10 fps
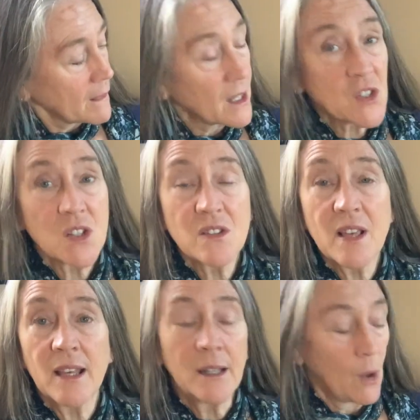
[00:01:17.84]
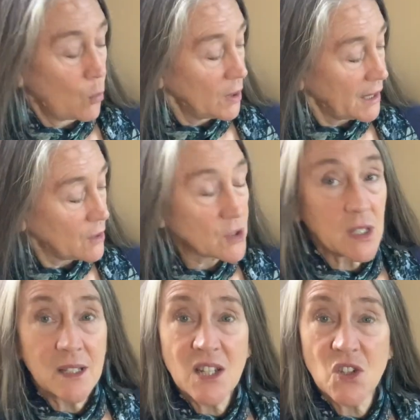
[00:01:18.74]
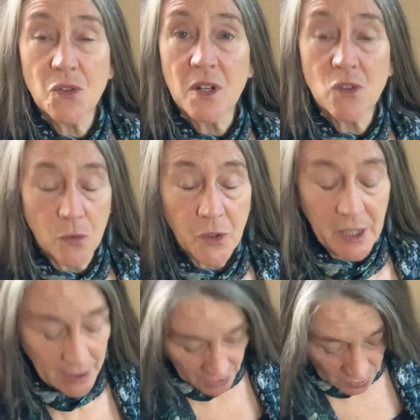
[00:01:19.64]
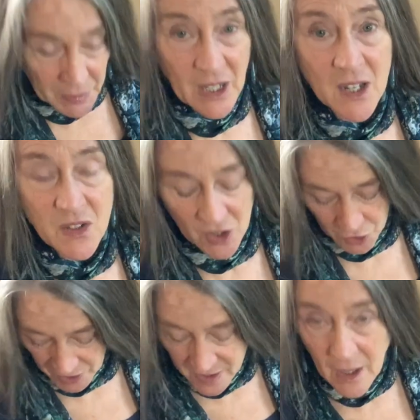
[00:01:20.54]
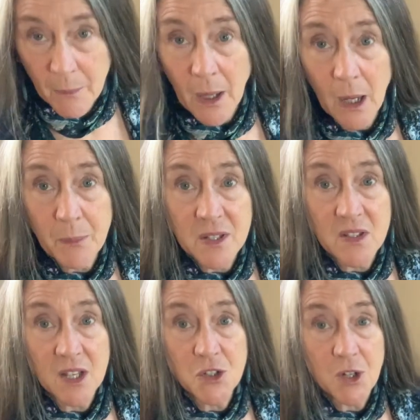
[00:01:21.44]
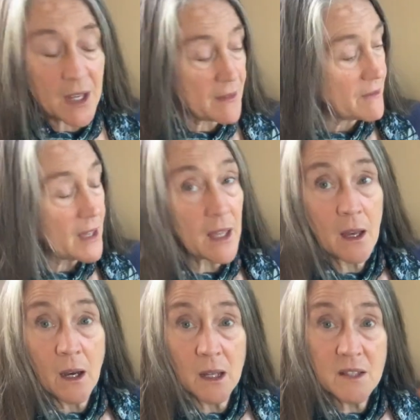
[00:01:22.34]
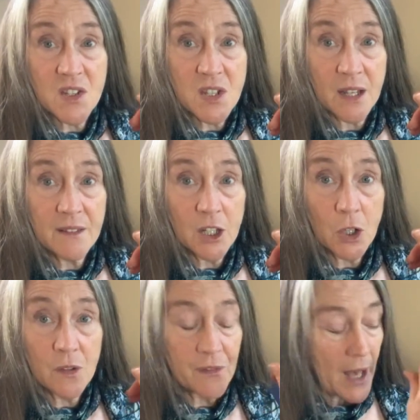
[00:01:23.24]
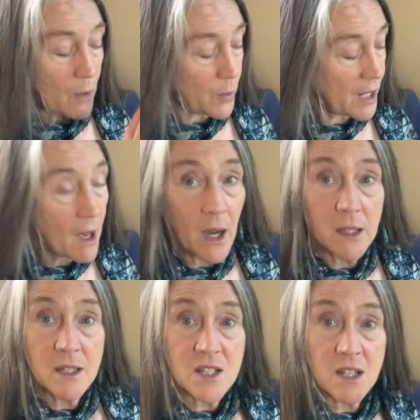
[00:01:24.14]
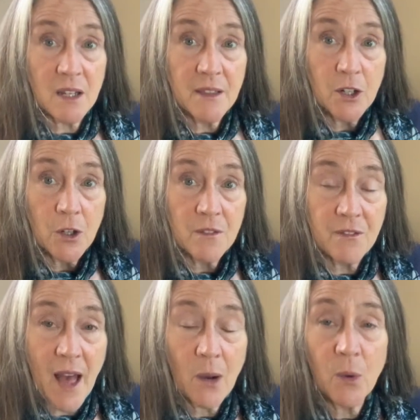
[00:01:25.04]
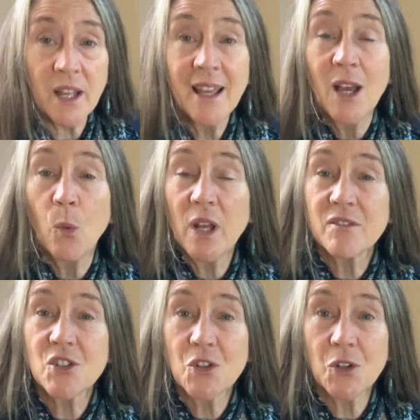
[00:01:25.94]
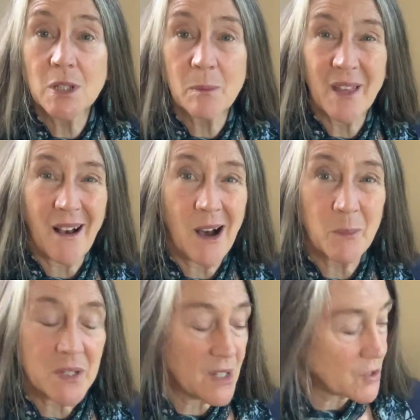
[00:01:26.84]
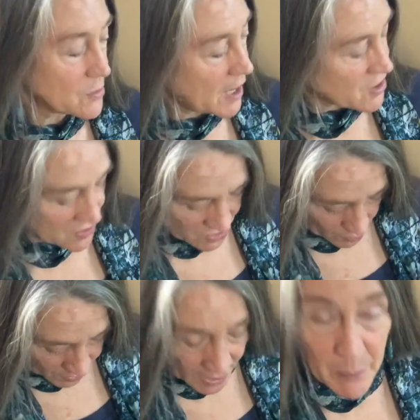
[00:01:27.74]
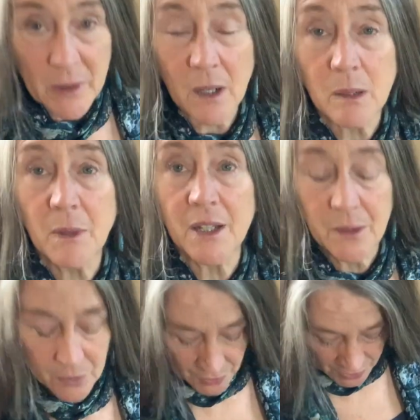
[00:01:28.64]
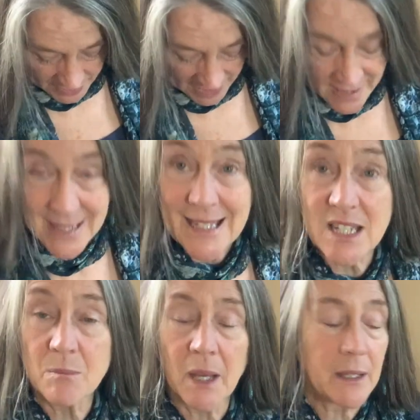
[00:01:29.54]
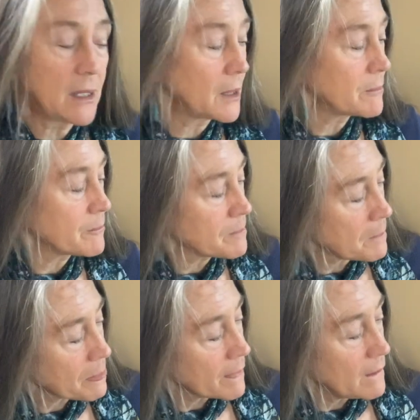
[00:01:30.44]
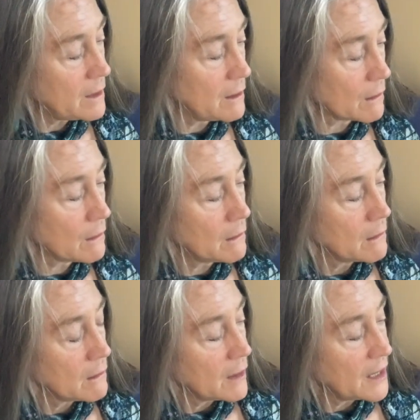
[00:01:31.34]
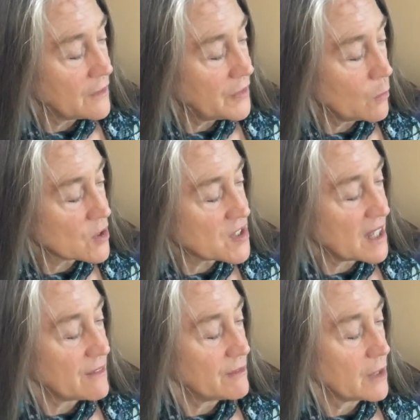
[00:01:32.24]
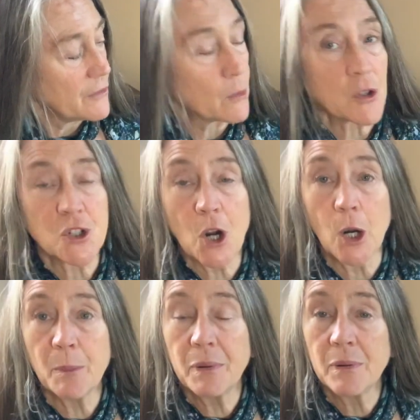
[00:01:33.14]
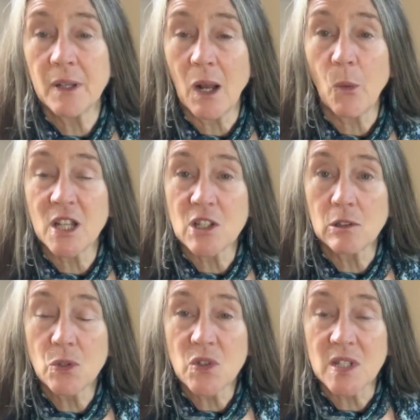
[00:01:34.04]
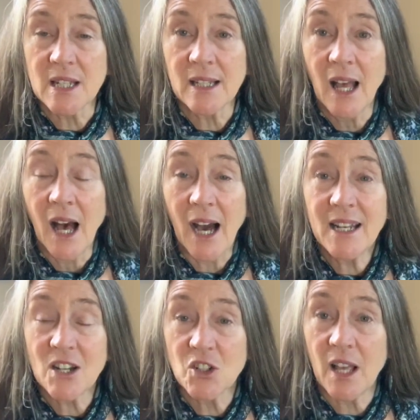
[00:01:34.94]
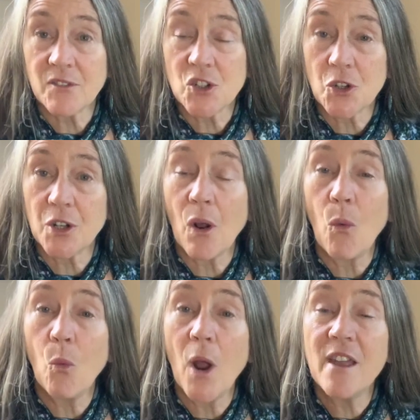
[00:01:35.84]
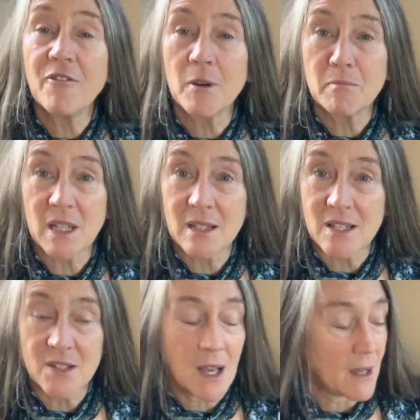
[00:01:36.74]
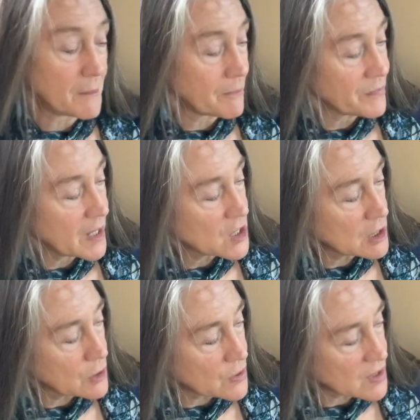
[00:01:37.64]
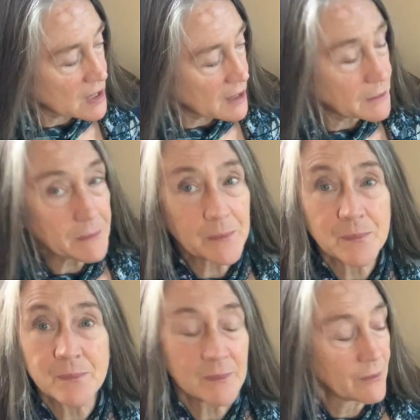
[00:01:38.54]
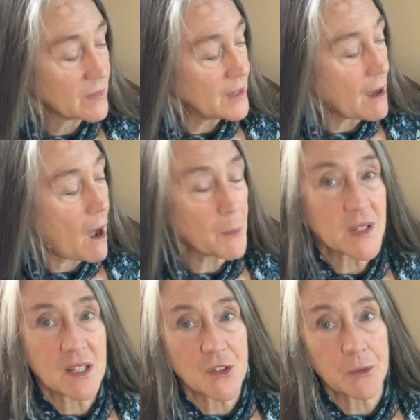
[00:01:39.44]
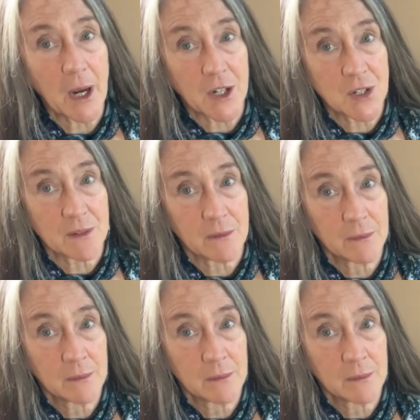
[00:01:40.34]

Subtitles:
So then when I go to these strings over here, because the strings come up the center and then on this side they curve that way, on this side they curve that way, we have to turn them the opposite direction. So when I pluck my good cats eat, my E here, and if it were sharp and I wanted to loosen it, I'd actually have to turn it away from me this time to loosen it, the opposite direction